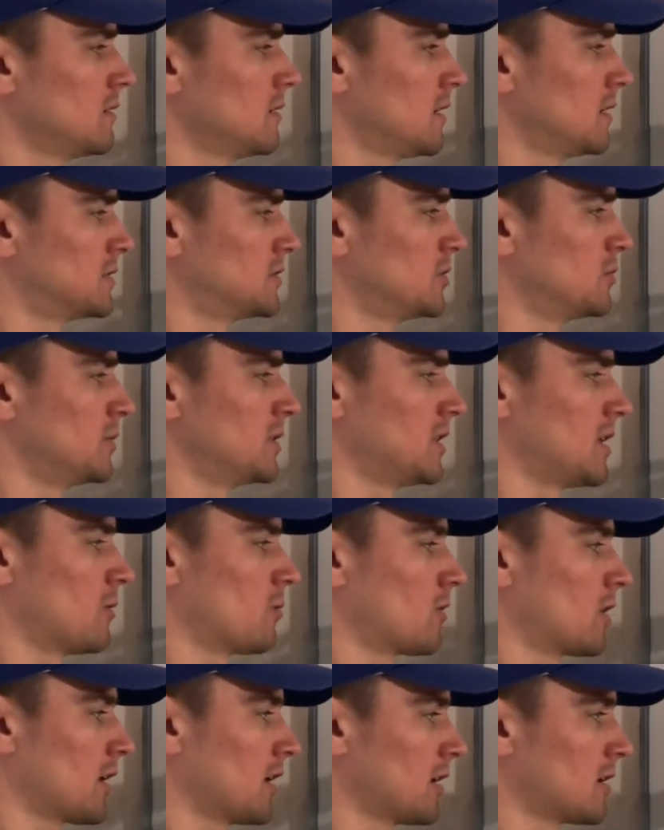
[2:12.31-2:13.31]
assuming that
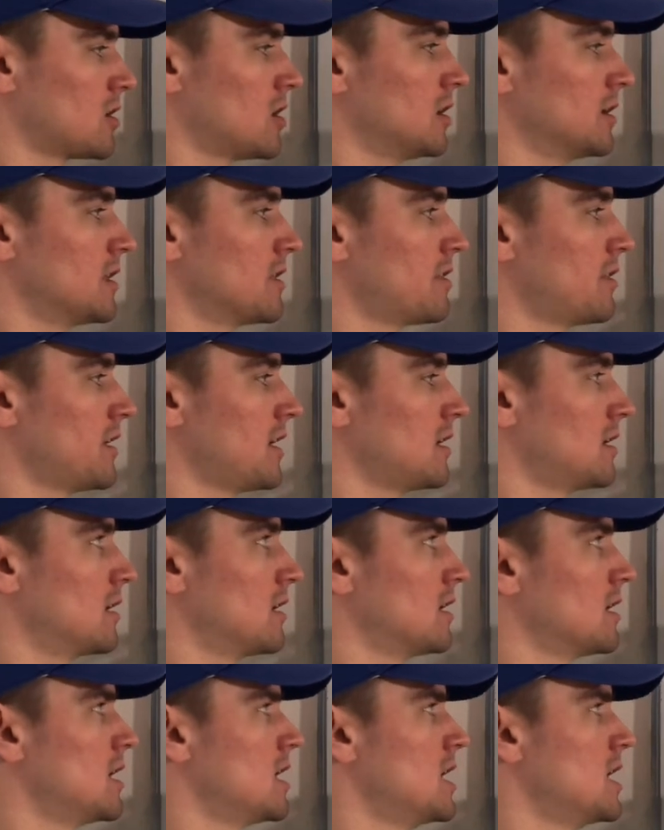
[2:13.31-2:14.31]
we're going to call it theta,